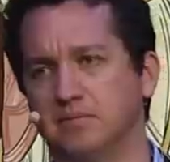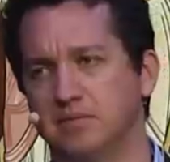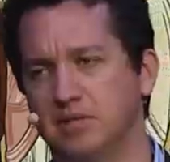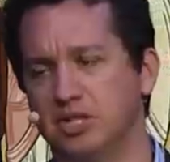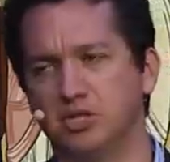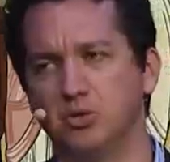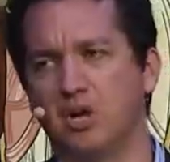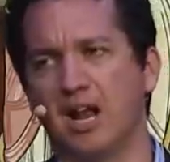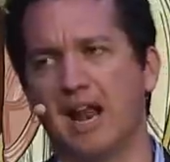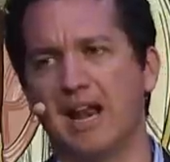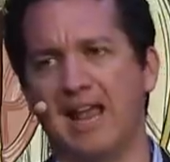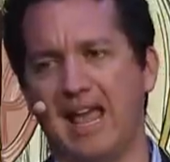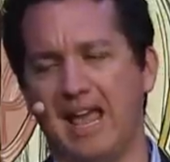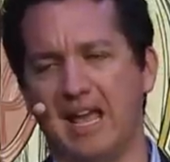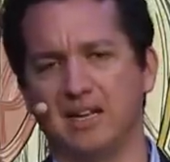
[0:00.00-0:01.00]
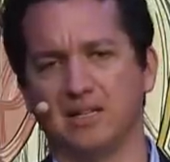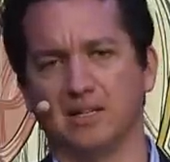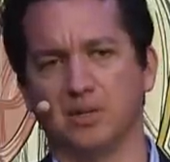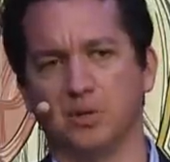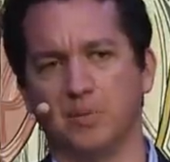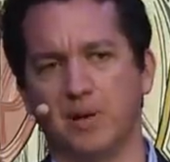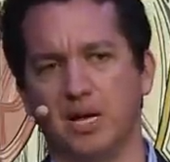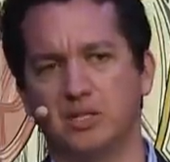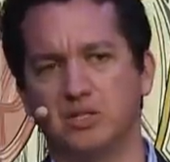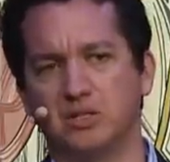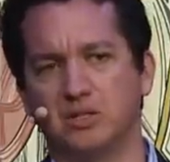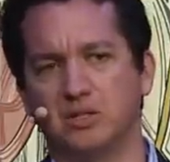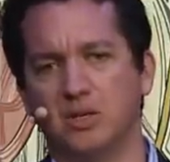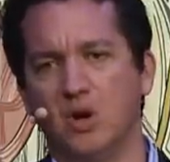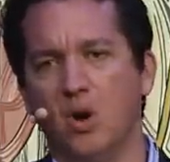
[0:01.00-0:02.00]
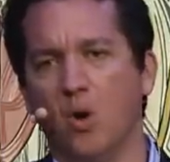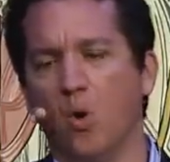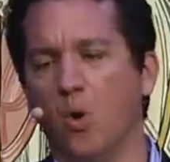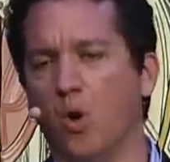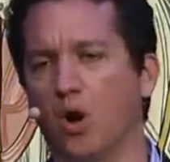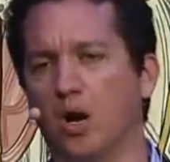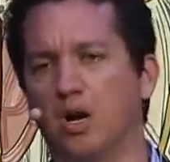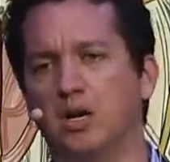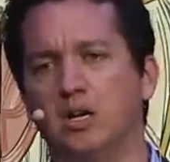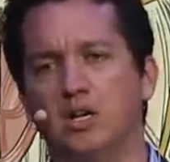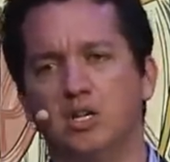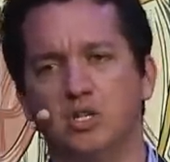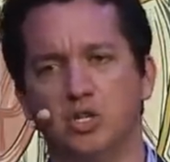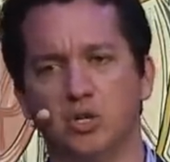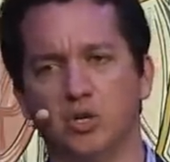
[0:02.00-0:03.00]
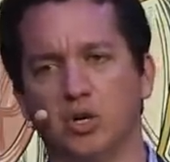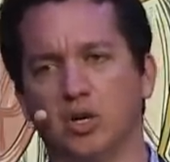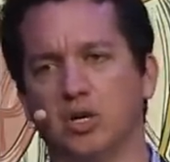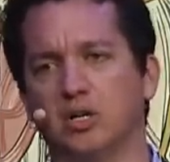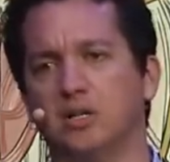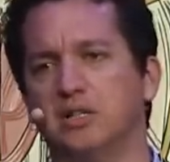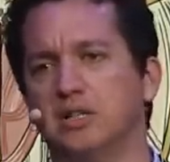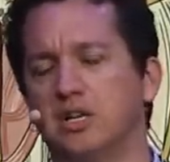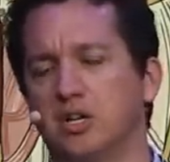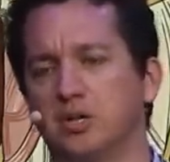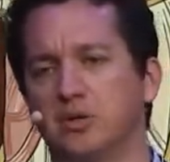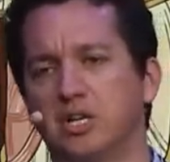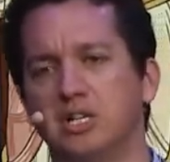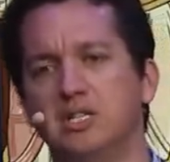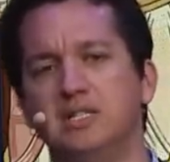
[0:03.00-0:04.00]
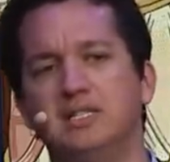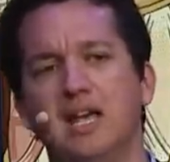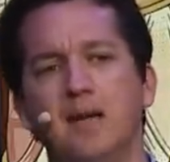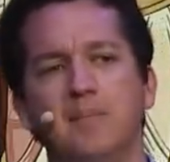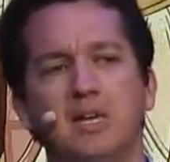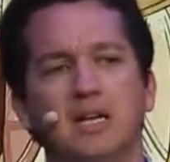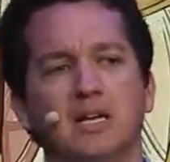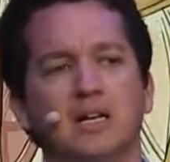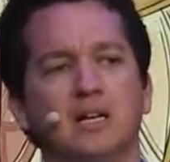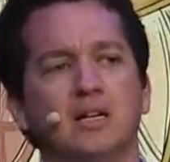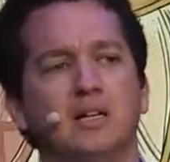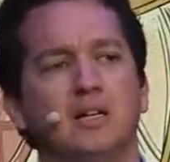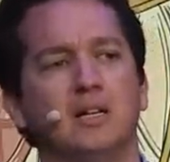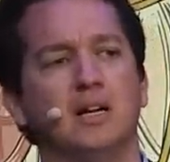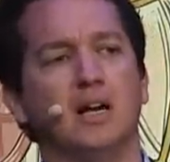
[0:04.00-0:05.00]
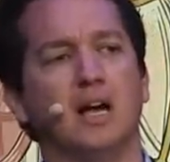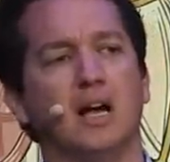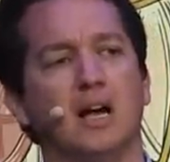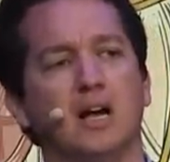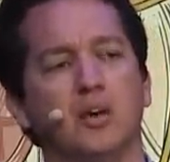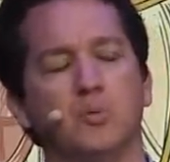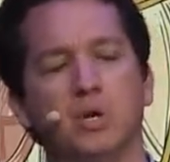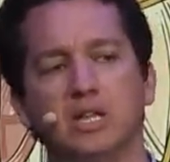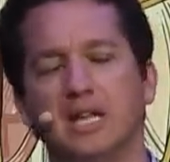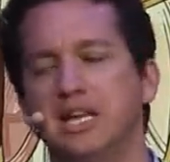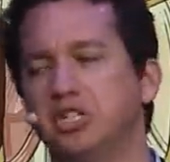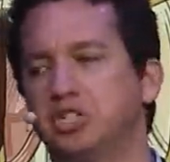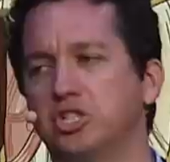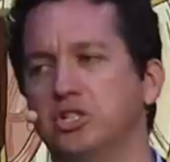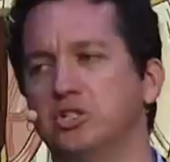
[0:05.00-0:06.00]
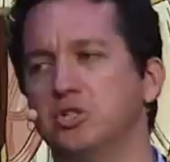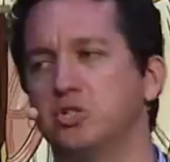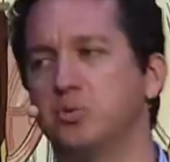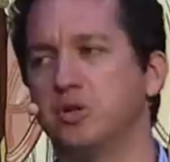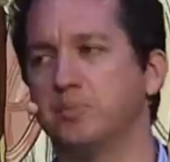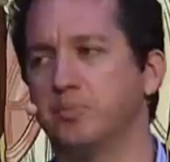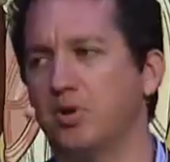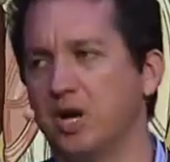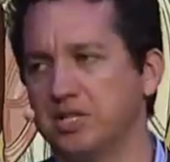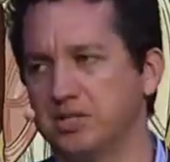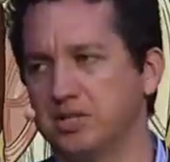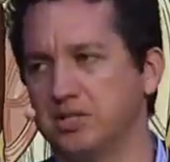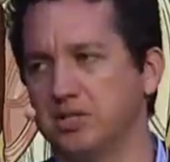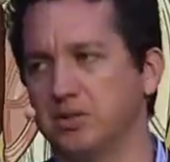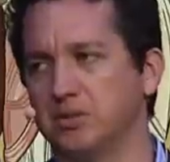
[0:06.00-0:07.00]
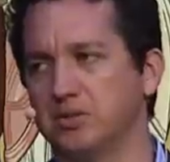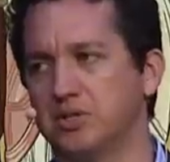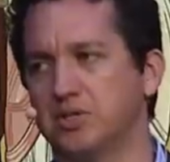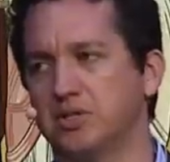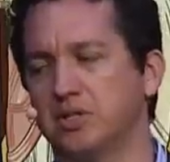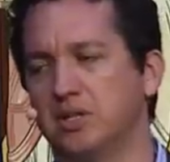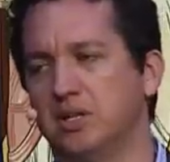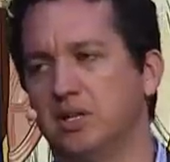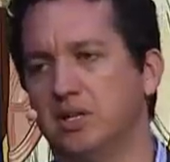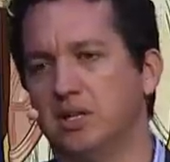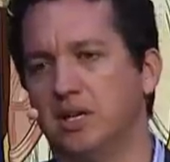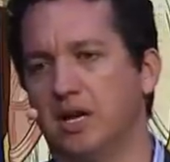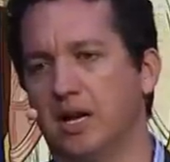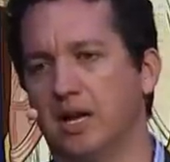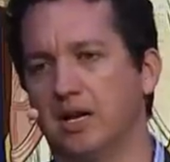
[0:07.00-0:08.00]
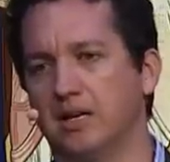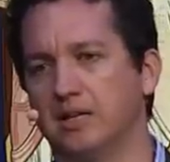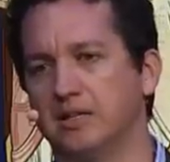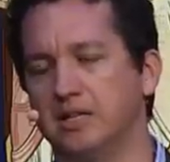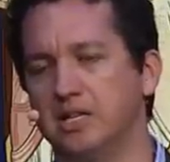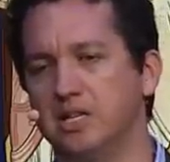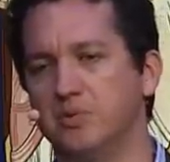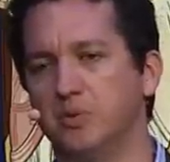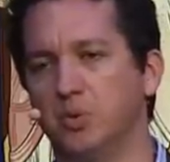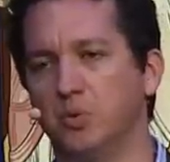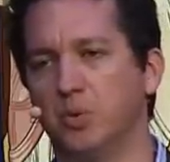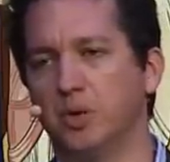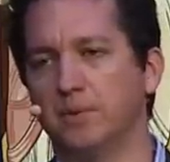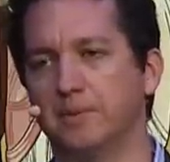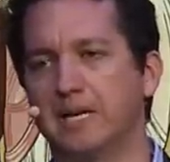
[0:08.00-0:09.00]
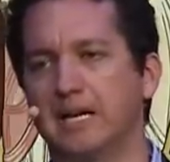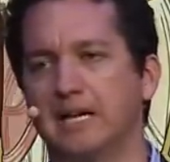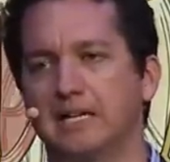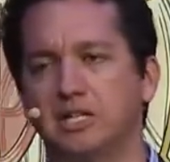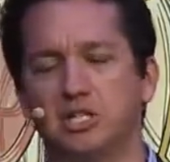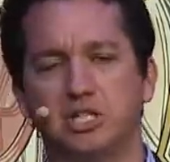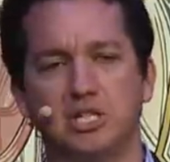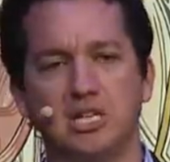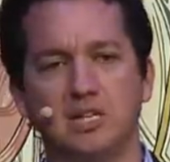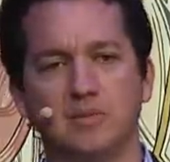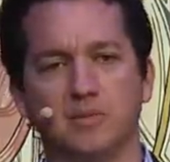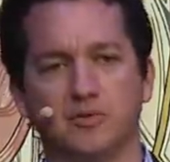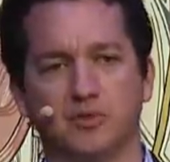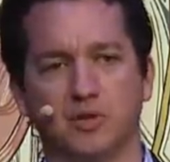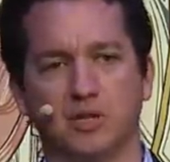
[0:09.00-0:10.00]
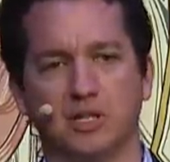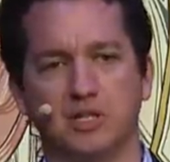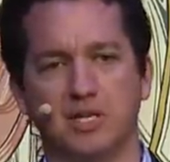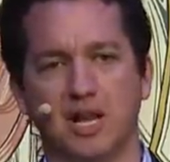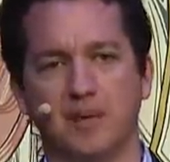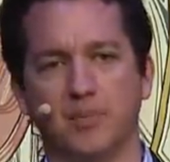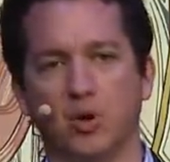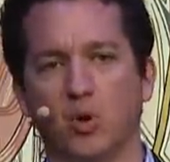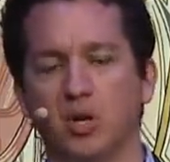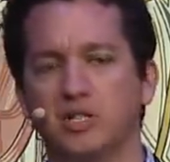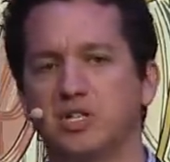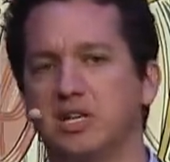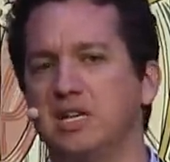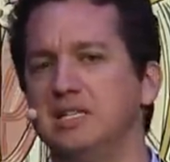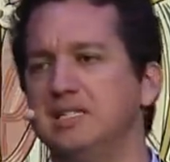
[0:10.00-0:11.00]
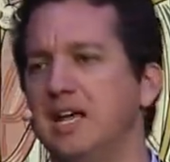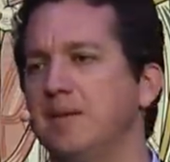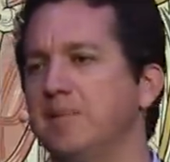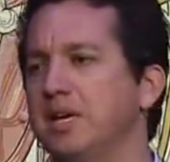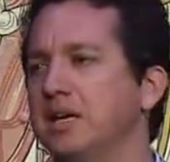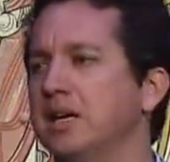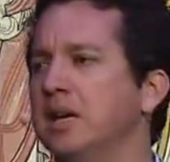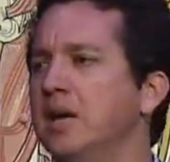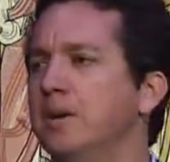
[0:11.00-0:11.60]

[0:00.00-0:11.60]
because you got out of hand a little bit. Or you're they're condemning uh, relations with prostitutes, uh, the Hebrew word kadashim, for example, or it's condemning